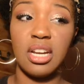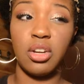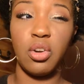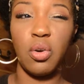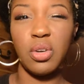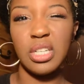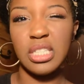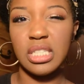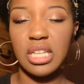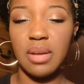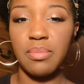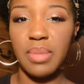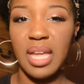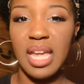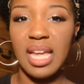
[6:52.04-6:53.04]
a golden
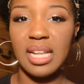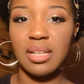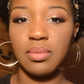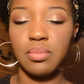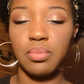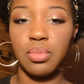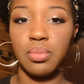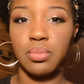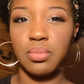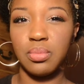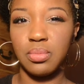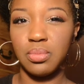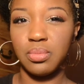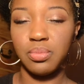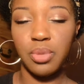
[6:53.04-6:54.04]
champagne
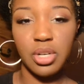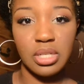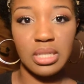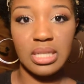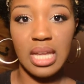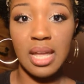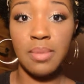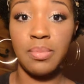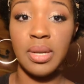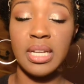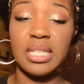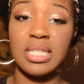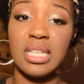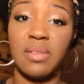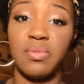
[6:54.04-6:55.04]
per se, but
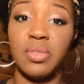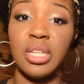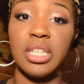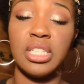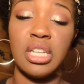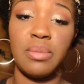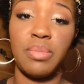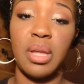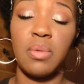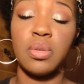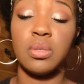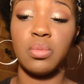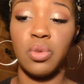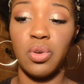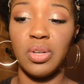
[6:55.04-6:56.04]
it's definitely a champagne
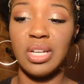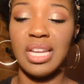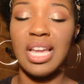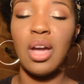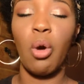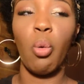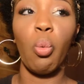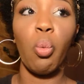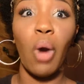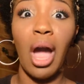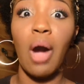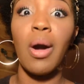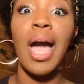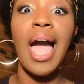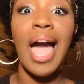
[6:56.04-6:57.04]
with some gold in it.
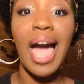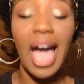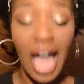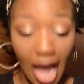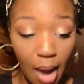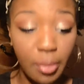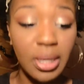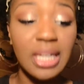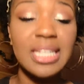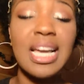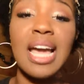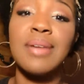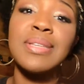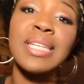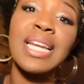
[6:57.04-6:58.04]
Wow, how many
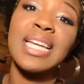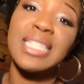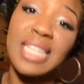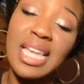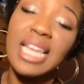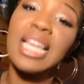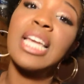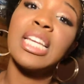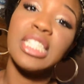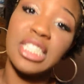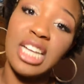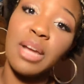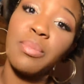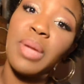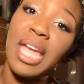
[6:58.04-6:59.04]
times could I say
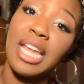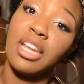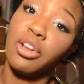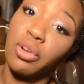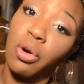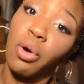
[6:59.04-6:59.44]
champagne and